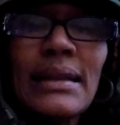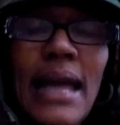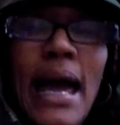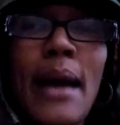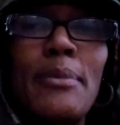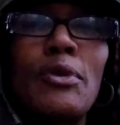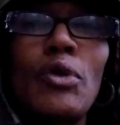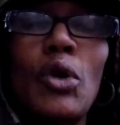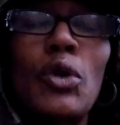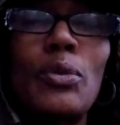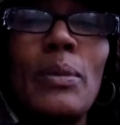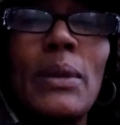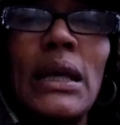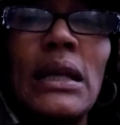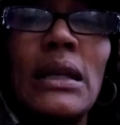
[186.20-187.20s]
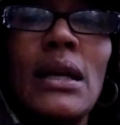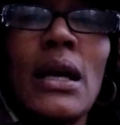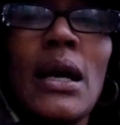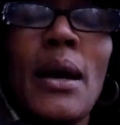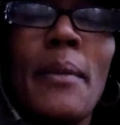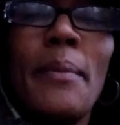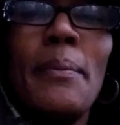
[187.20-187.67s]
lab-grown meat,
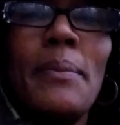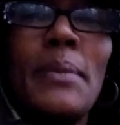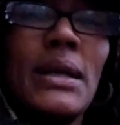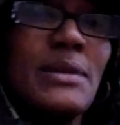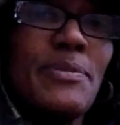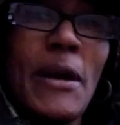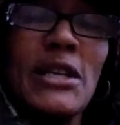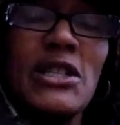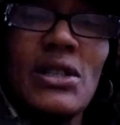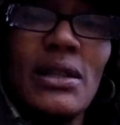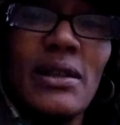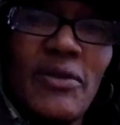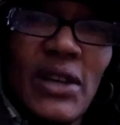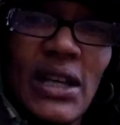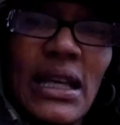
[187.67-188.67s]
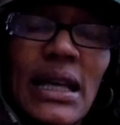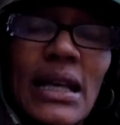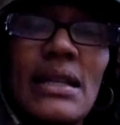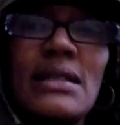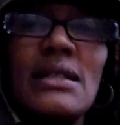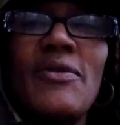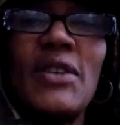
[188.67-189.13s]
especially
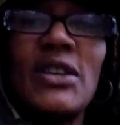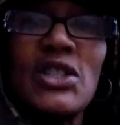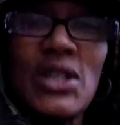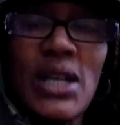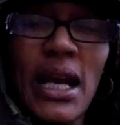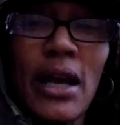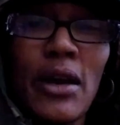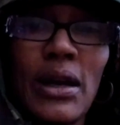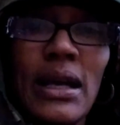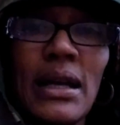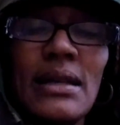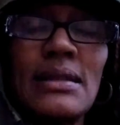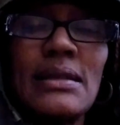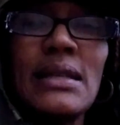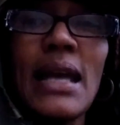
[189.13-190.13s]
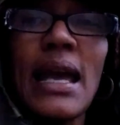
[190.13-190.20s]
vegans, vegetarians,